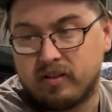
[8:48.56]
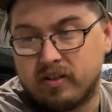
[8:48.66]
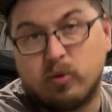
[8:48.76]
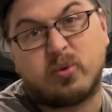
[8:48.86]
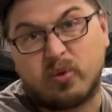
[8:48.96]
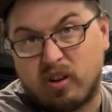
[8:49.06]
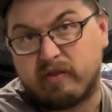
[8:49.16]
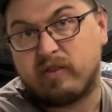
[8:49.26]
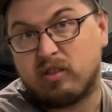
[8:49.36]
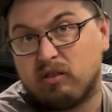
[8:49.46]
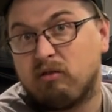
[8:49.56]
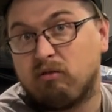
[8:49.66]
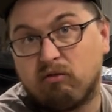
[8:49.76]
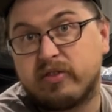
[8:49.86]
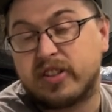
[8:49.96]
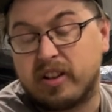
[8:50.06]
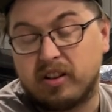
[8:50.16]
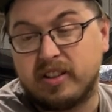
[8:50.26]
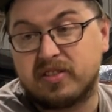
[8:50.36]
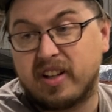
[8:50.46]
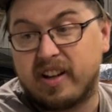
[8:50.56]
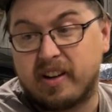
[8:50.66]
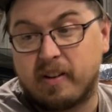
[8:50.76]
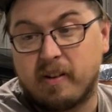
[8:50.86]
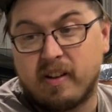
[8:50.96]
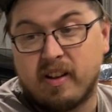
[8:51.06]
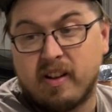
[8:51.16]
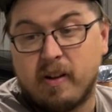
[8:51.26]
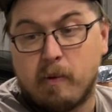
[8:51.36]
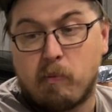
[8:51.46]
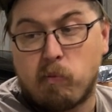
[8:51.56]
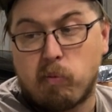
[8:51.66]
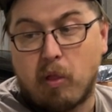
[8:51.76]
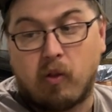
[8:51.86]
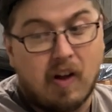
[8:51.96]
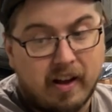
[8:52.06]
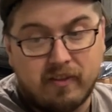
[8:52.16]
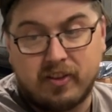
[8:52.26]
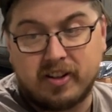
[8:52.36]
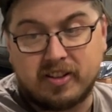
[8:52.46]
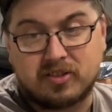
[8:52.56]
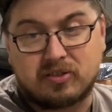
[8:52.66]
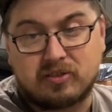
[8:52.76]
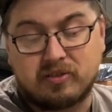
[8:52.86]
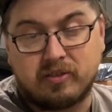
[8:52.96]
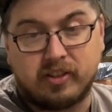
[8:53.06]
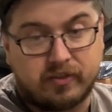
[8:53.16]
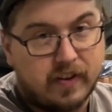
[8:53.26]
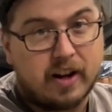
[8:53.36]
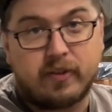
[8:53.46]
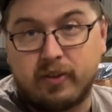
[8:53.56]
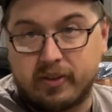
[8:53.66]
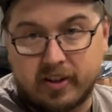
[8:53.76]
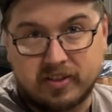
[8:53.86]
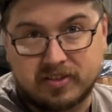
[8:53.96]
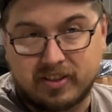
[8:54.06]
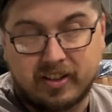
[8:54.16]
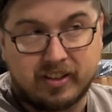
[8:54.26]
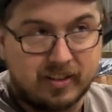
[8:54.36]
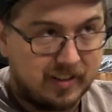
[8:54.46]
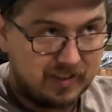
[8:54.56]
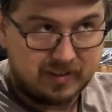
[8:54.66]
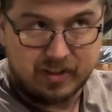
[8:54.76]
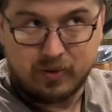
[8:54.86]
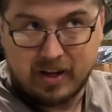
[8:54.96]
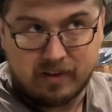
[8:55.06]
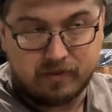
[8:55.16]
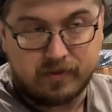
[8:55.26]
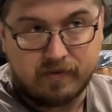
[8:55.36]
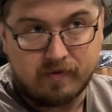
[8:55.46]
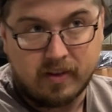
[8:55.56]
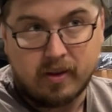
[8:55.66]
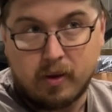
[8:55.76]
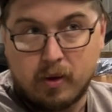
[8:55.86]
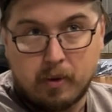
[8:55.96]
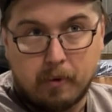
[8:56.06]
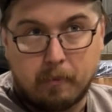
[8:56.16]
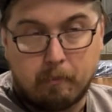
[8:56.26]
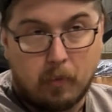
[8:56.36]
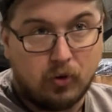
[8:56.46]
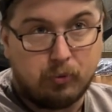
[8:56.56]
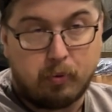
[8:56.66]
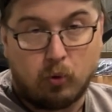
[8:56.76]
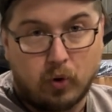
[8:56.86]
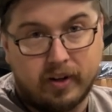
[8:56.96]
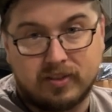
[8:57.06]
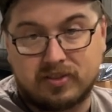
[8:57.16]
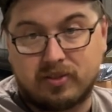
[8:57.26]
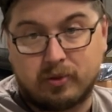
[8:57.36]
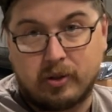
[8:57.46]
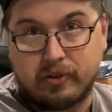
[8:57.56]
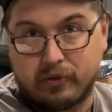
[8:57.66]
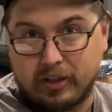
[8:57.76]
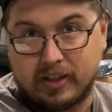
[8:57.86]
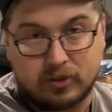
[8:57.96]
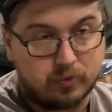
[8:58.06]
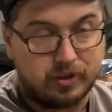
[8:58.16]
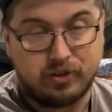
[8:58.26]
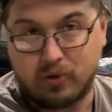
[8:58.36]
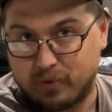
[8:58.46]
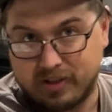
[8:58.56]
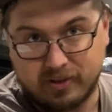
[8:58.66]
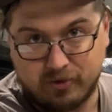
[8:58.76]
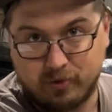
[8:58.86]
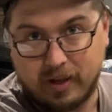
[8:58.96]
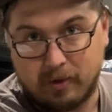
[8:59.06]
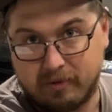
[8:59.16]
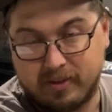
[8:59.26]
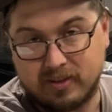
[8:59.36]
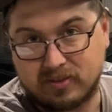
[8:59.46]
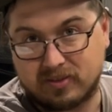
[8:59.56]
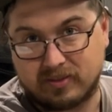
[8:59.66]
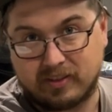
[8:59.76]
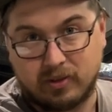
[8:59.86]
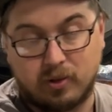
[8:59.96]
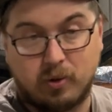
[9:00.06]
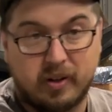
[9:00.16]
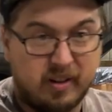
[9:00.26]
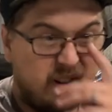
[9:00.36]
it was rough, say the least. And a lot of it is factory redundancy. Like, like I said, you have multiple wires to run relays where you don't need to do that with this, you know, and